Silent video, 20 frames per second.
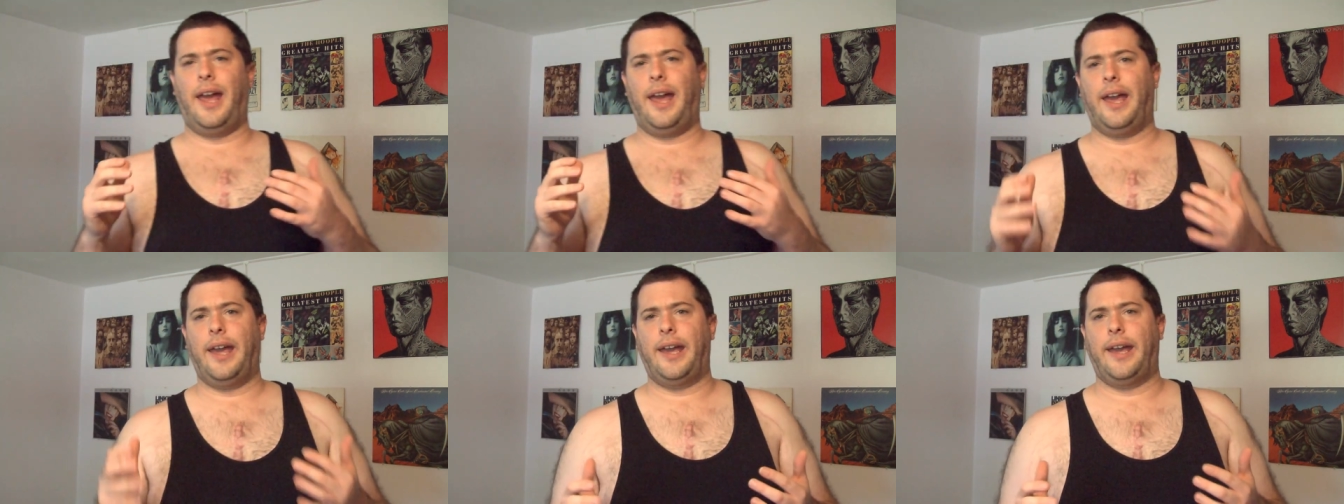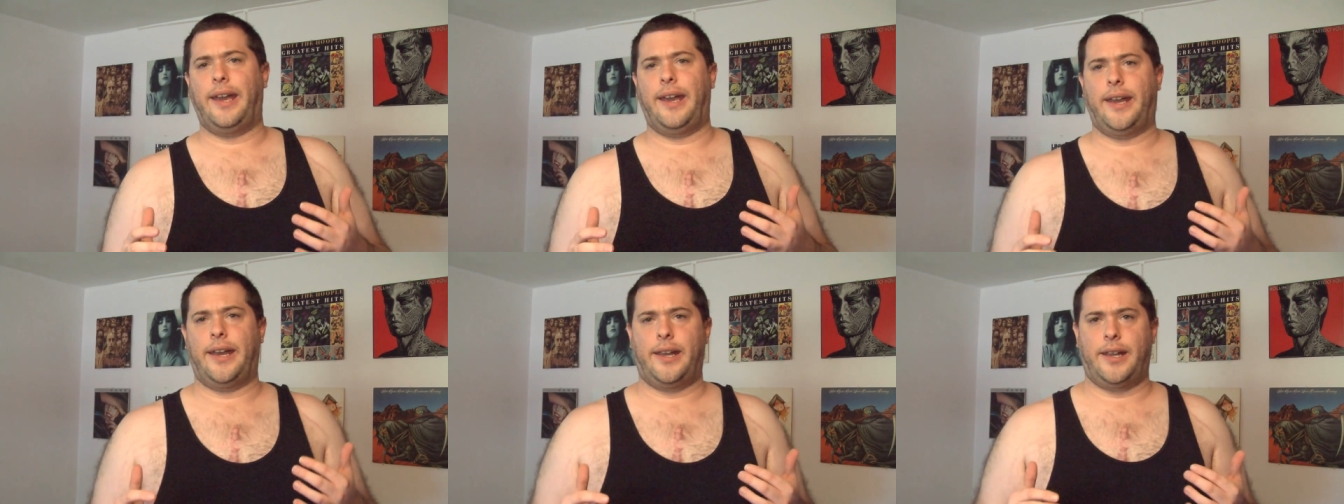
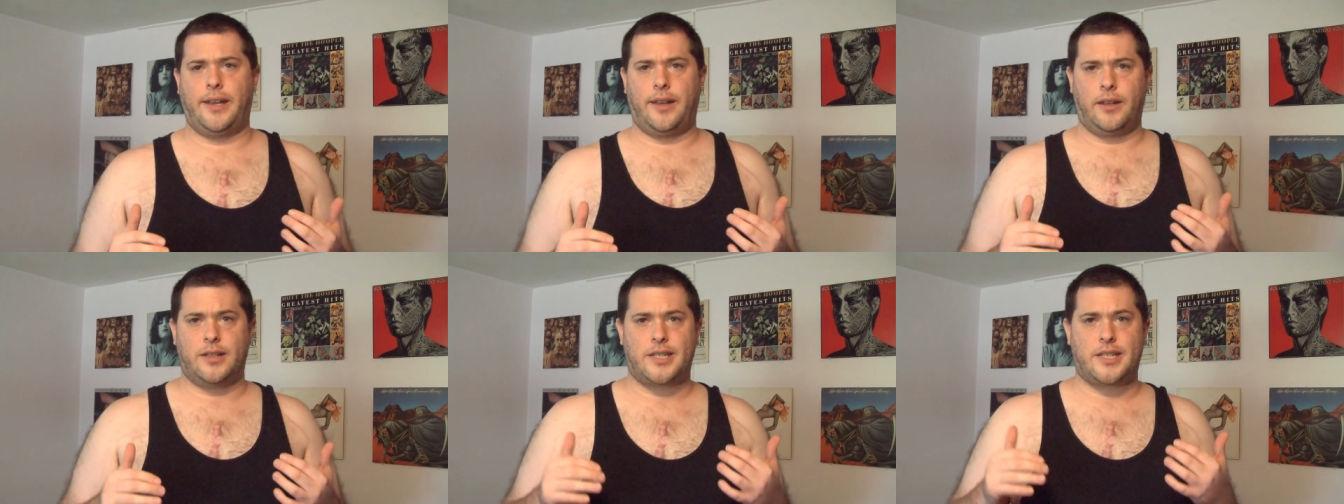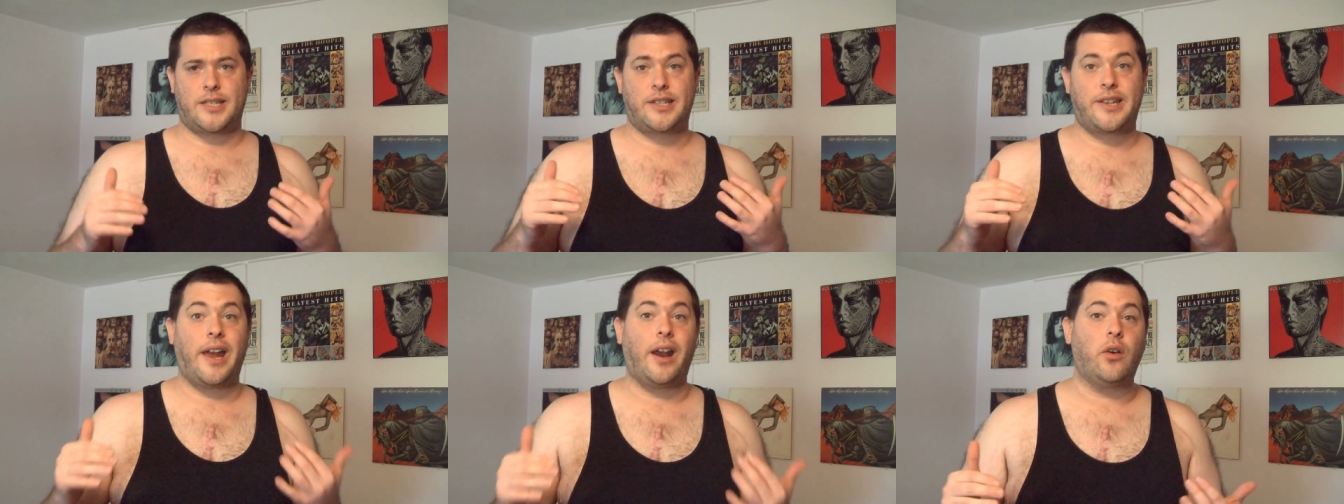a
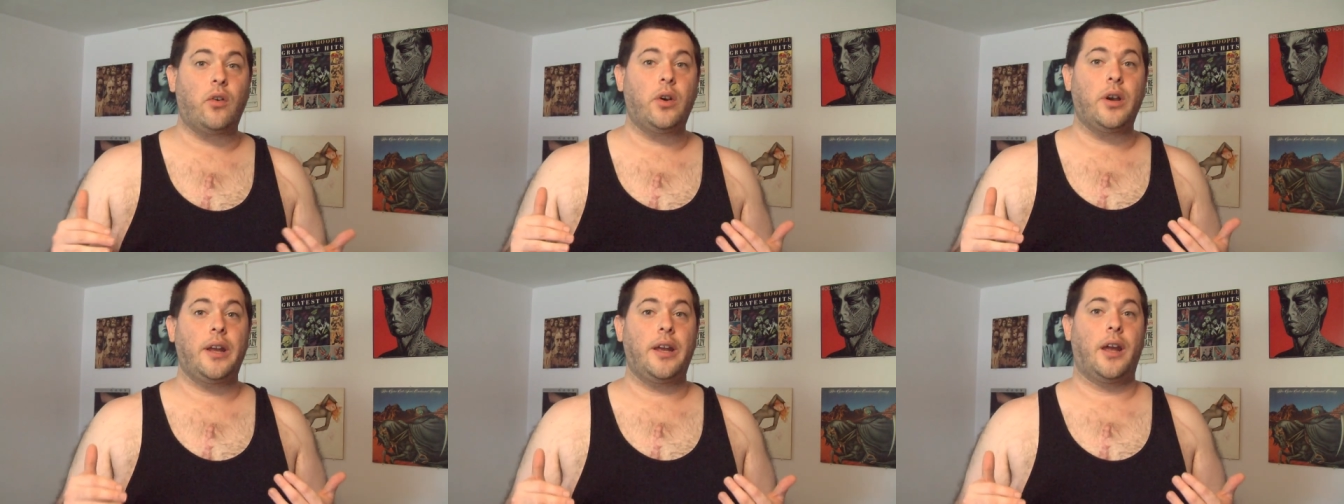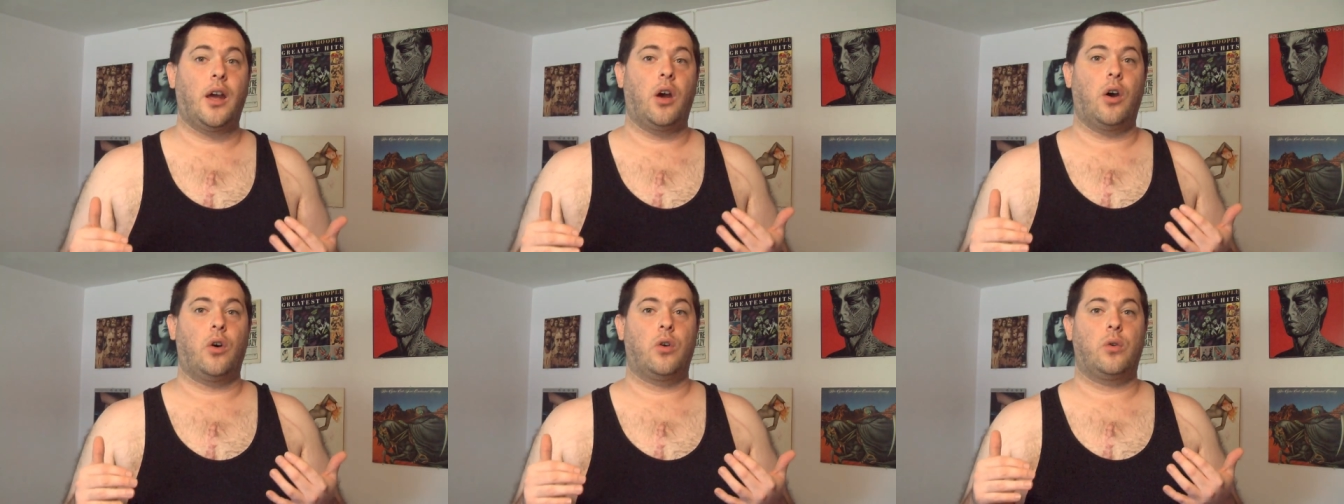
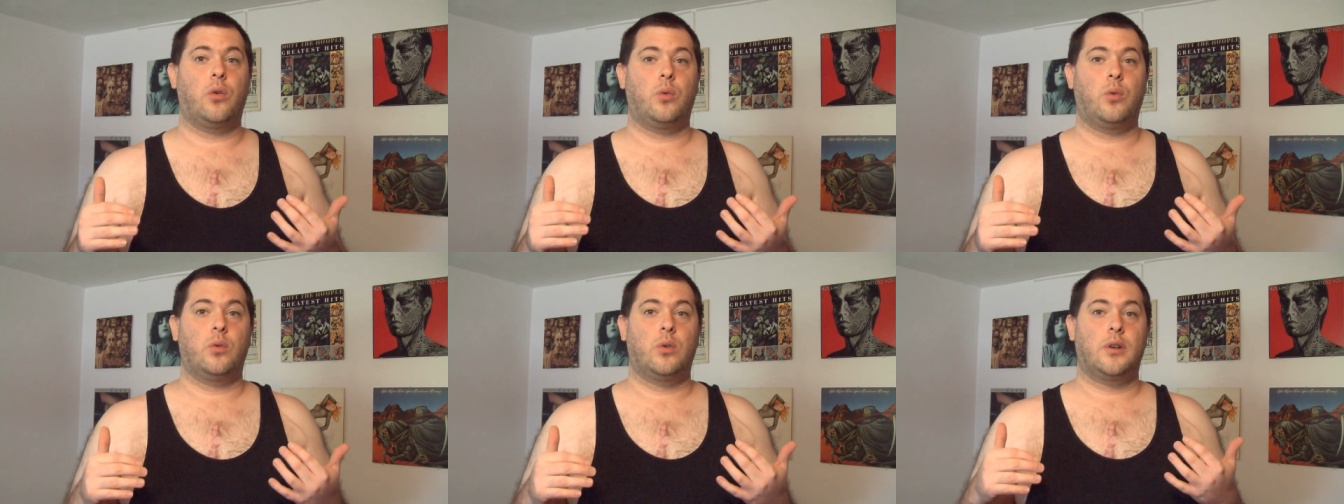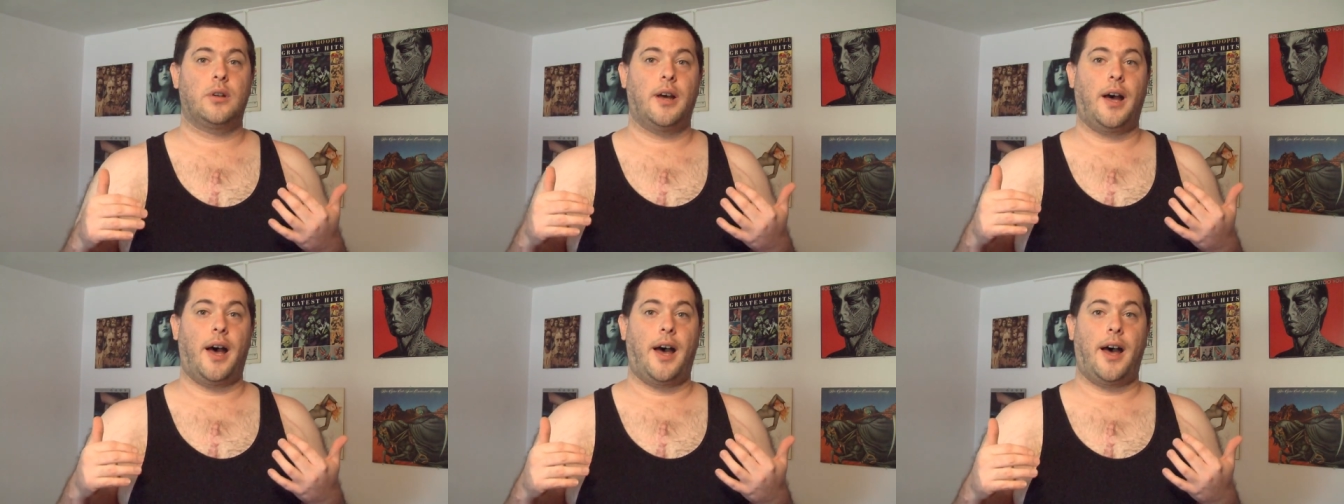stereo
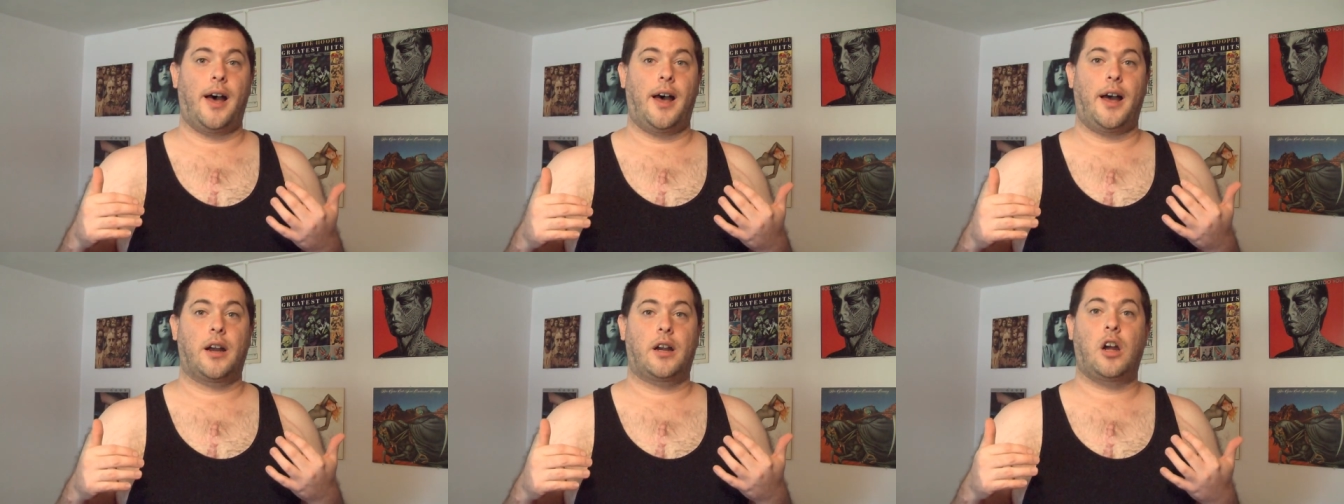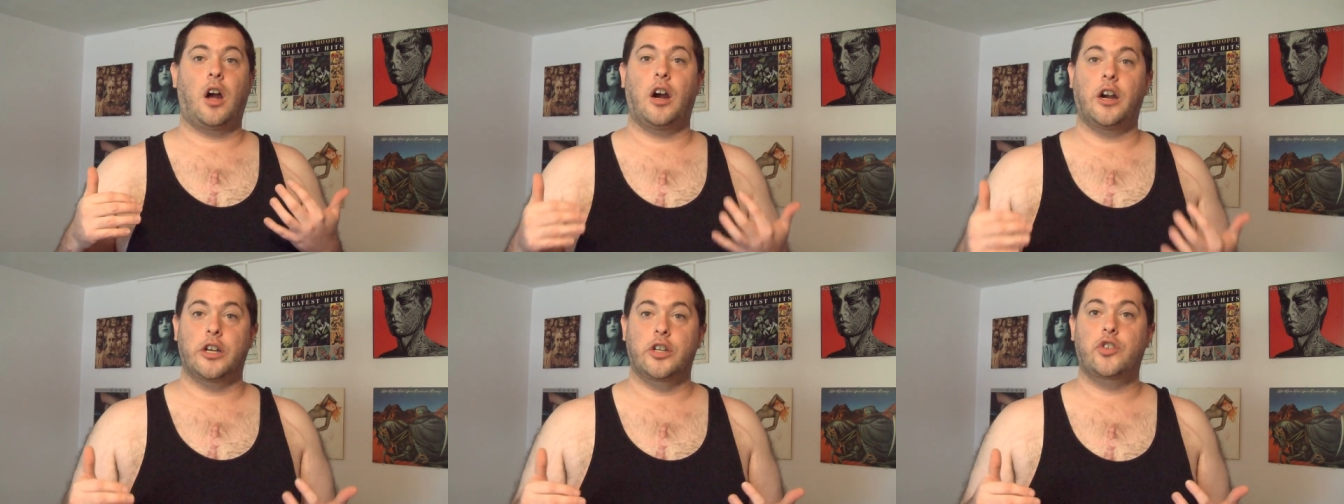uh,
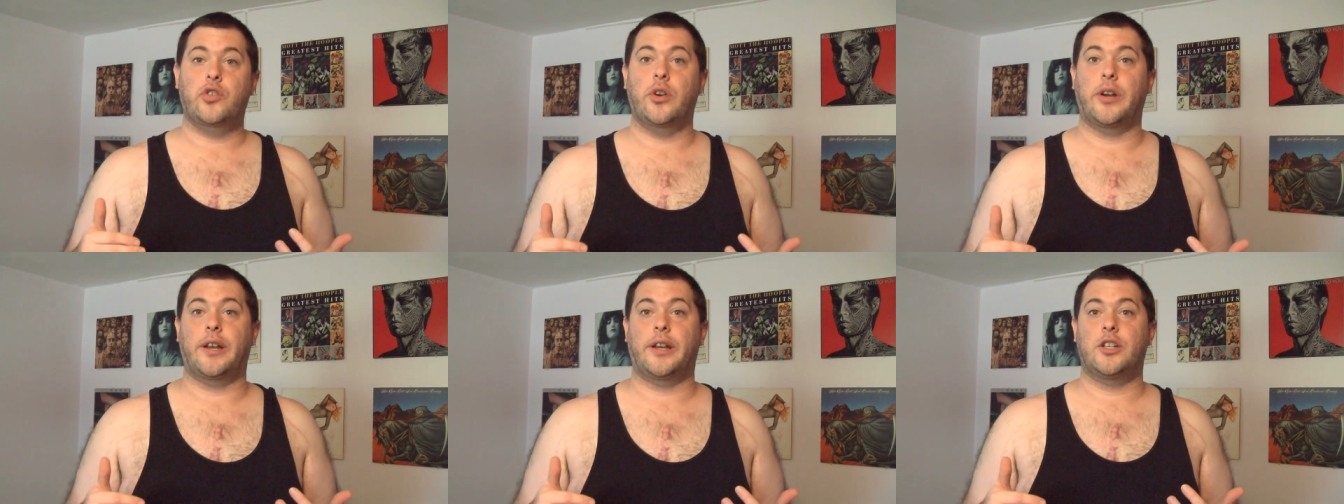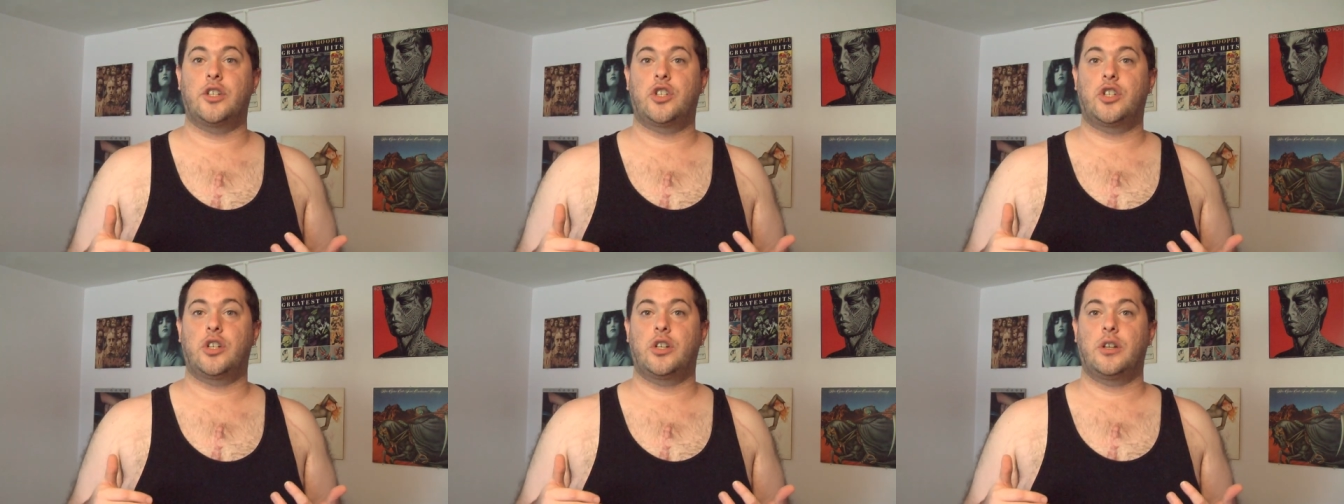
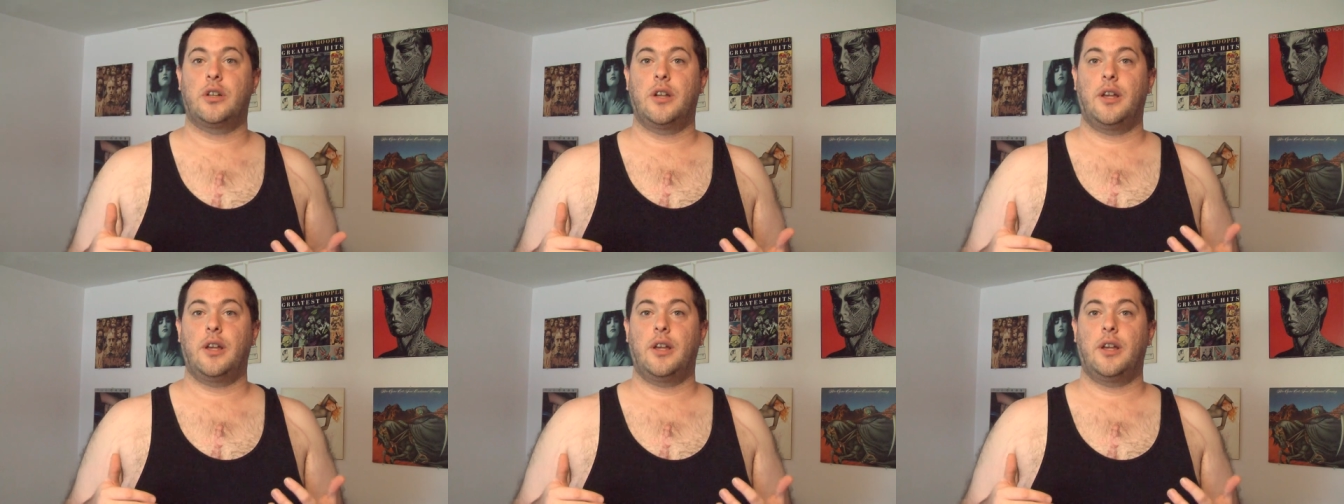cartridge